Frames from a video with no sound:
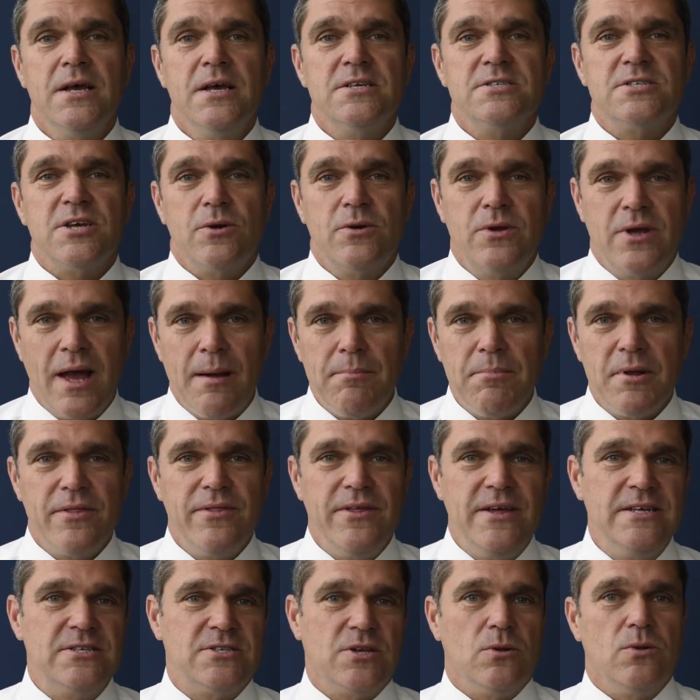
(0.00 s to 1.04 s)
So a couple of
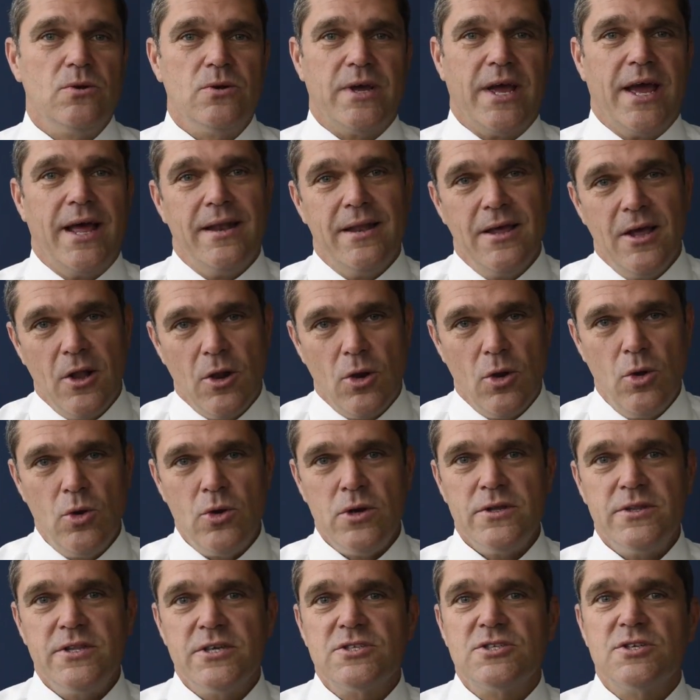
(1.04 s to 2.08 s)
things to look at.
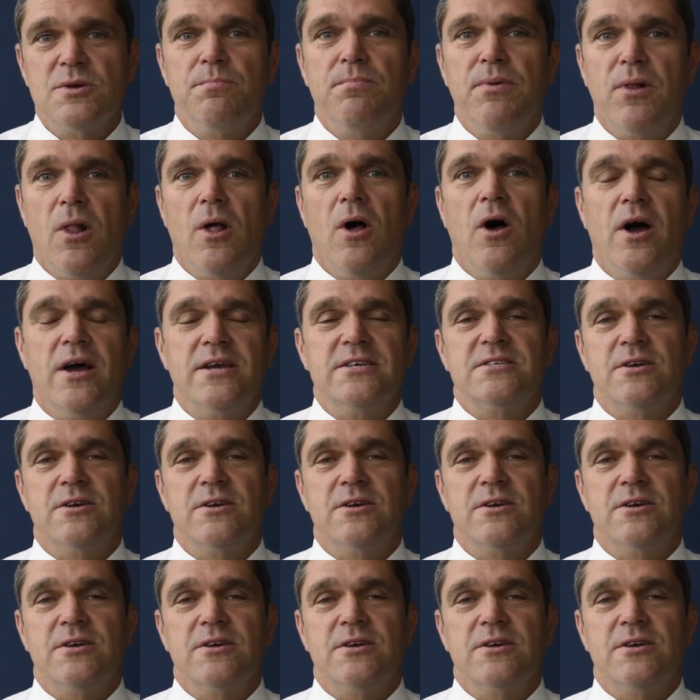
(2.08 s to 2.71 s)
Look at the supply.